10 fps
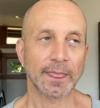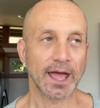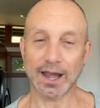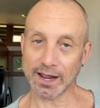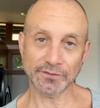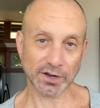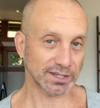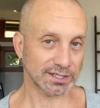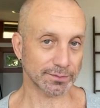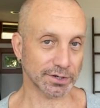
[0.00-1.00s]
I have
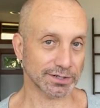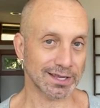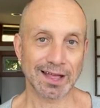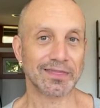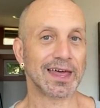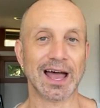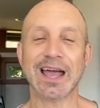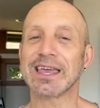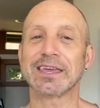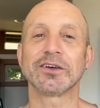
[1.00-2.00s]
customers that
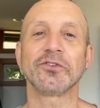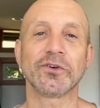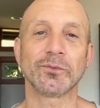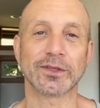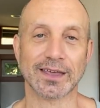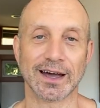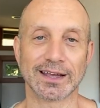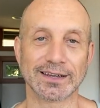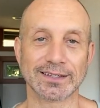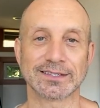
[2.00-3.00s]
I kill them with
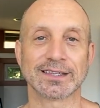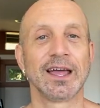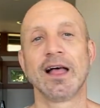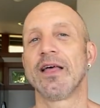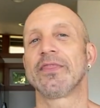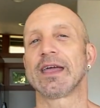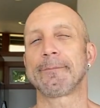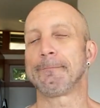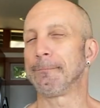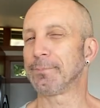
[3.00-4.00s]
kindness,
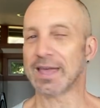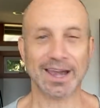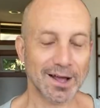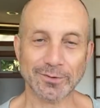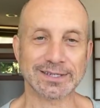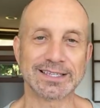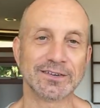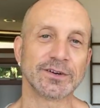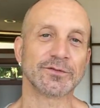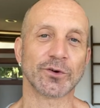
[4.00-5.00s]
they cannot
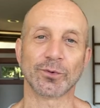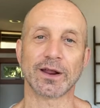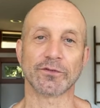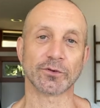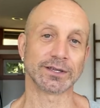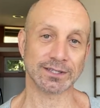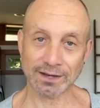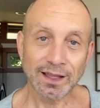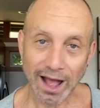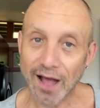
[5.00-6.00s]
receive it for whatever
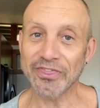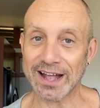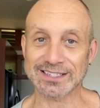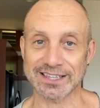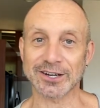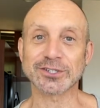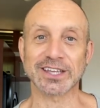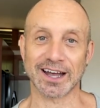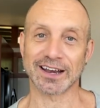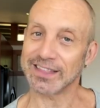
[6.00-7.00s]
reason. That's their
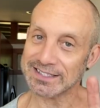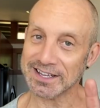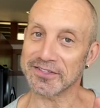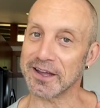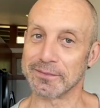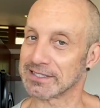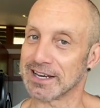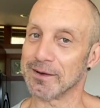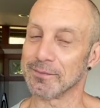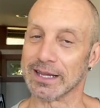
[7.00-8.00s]
side. That's on them. It's
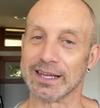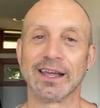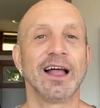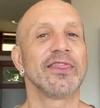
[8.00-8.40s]
not me.